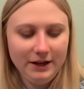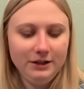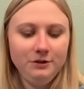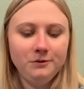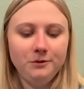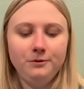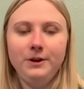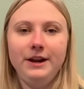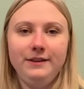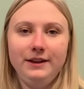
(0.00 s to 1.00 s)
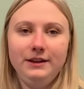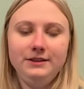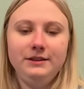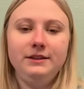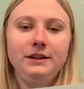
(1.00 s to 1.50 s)
I do have a friend that
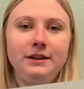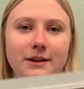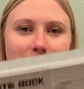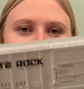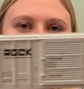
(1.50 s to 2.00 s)
is a C&W